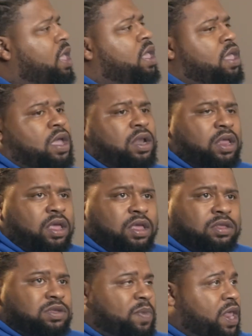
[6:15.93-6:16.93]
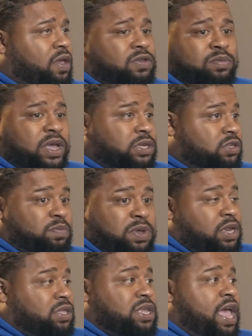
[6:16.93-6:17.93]
Right. And then somebody else might just be
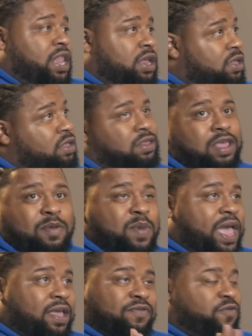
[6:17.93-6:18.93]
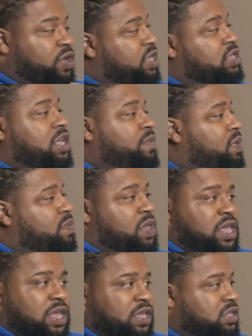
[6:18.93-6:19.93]
the talent. They might freeze up in
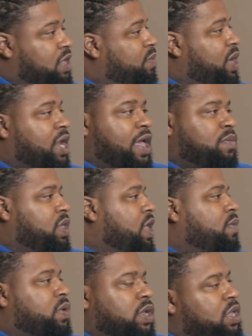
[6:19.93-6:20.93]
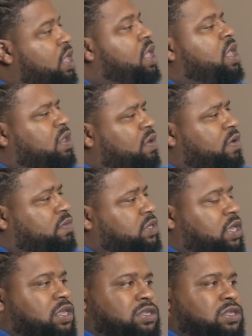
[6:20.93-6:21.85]
meetings. They might not be able to, you know what I'm saying?